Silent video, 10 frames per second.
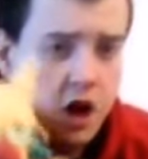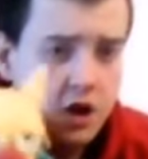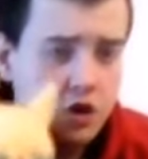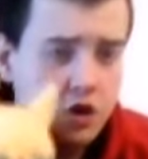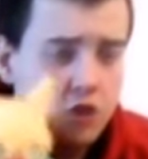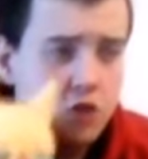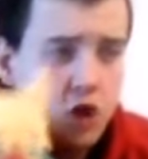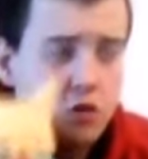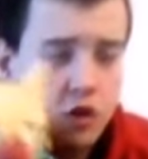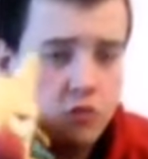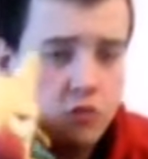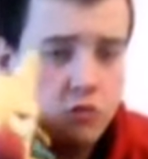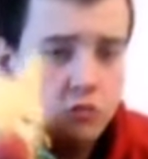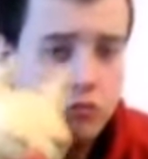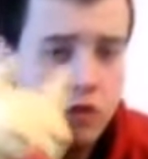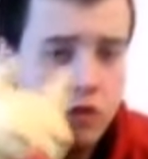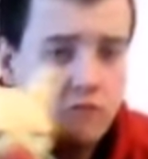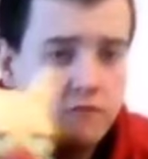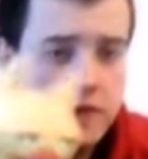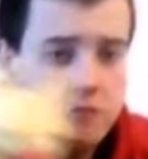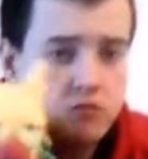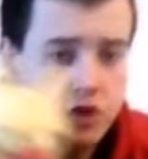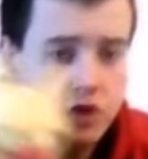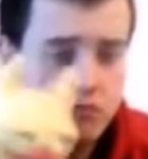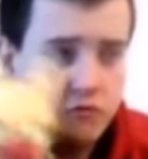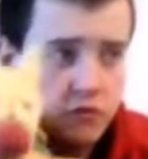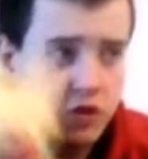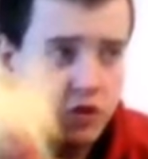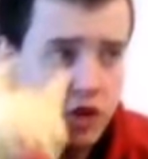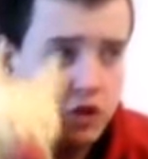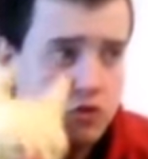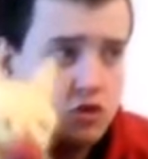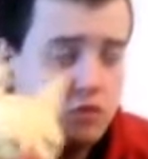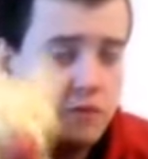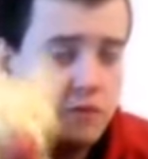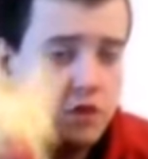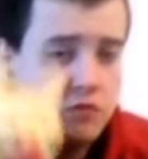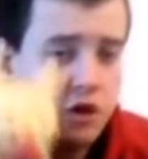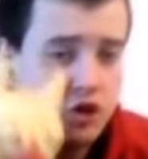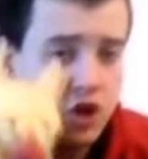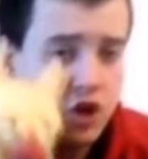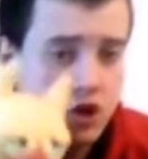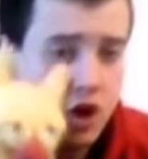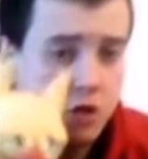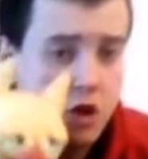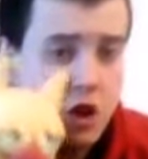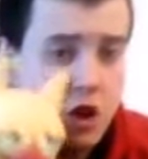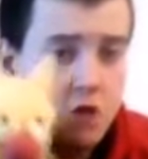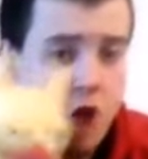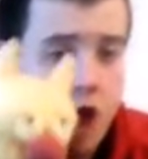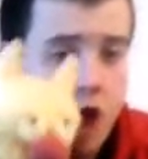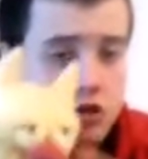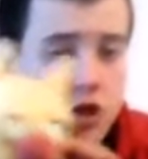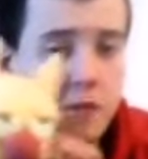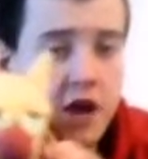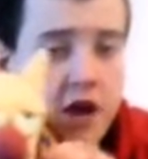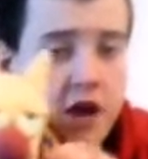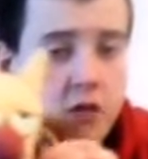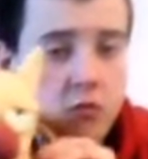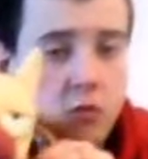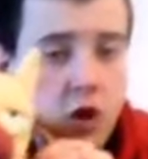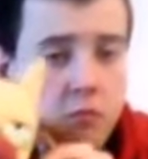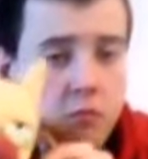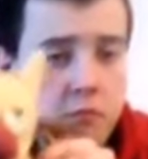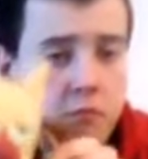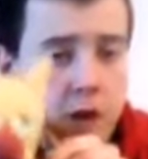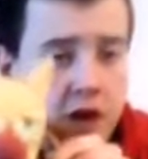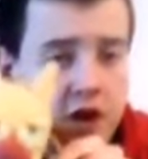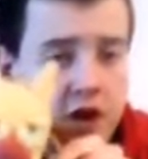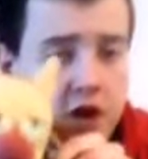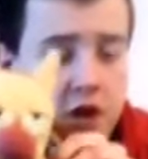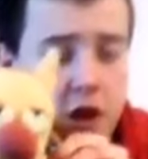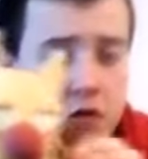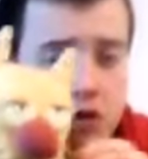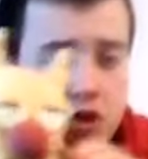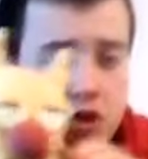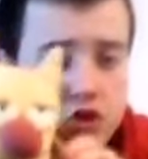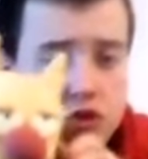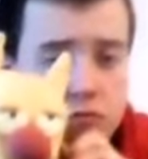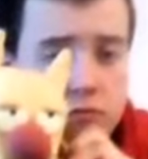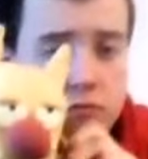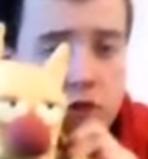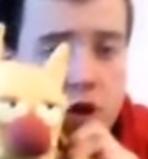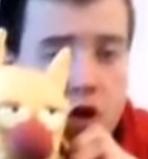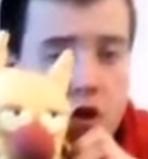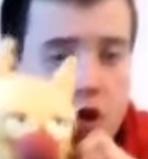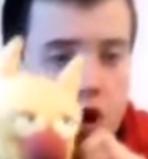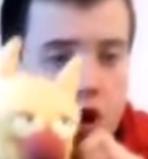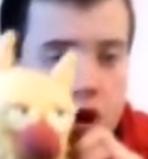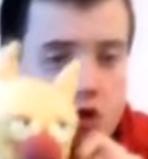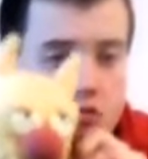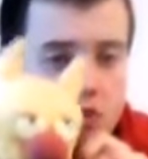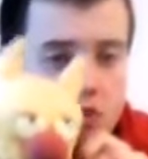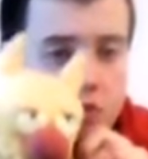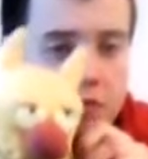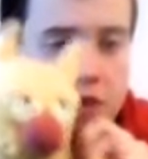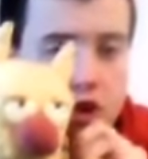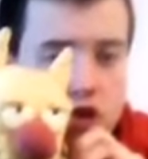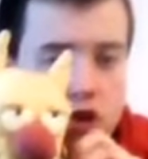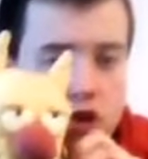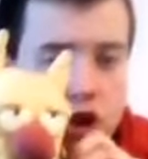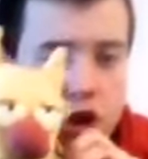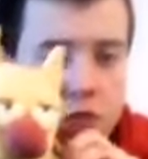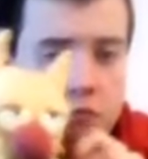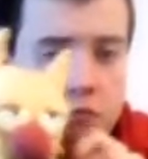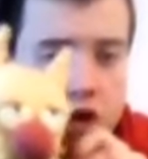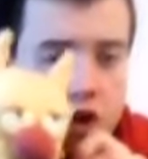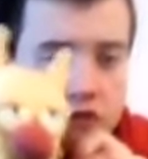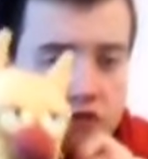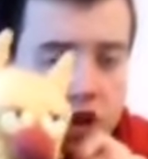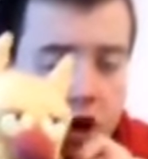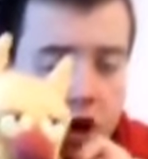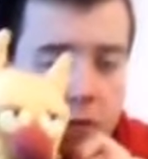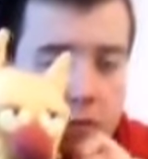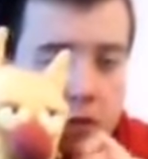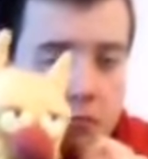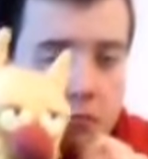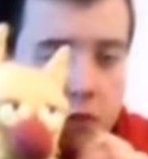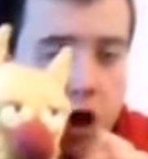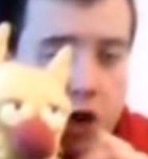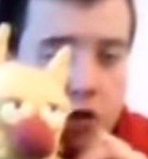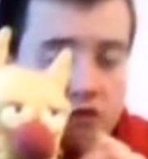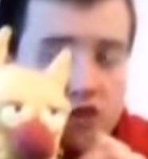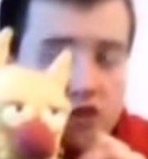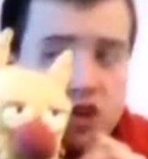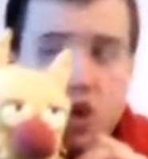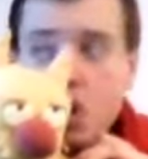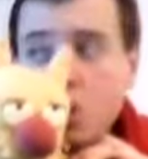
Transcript: and I know Coco won't be impressed with you because I know you you are dead now. But I'll say goodbye. Well, bye bye then, uh, Cletus. Uh, you will be missed, but not forgotten by all of us,